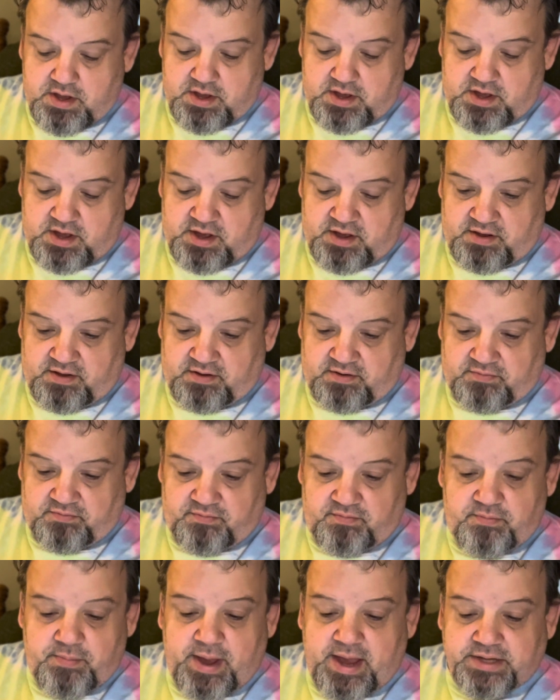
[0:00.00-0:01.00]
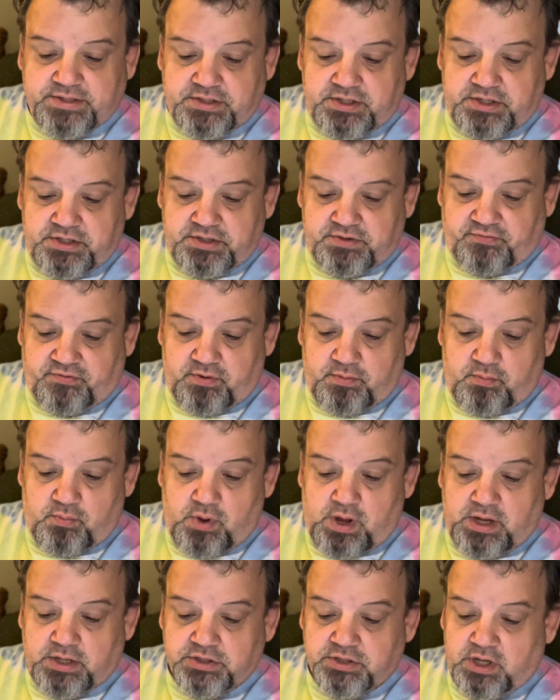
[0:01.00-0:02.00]
A uh, passage from
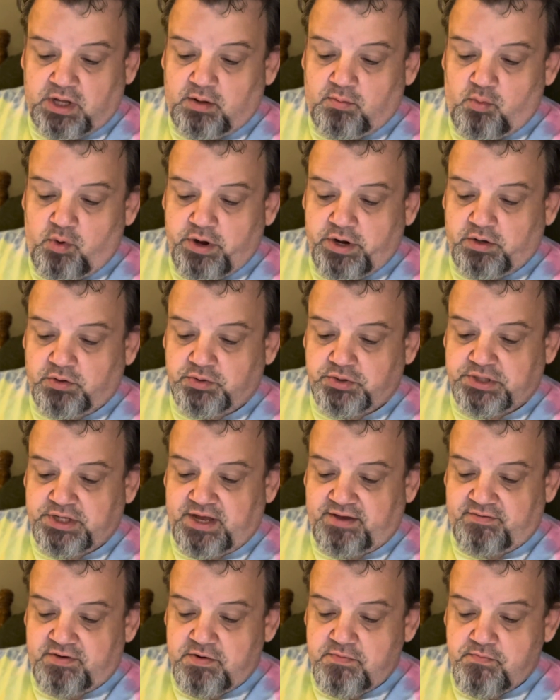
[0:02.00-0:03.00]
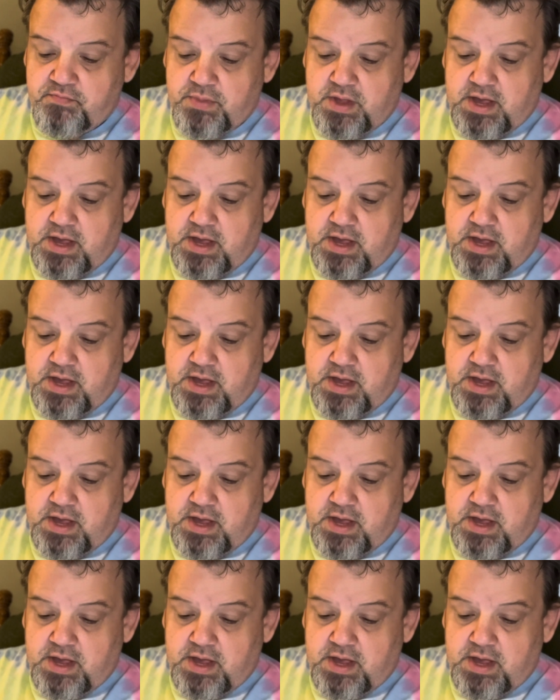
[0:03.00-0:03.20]
uh, Psalm 107,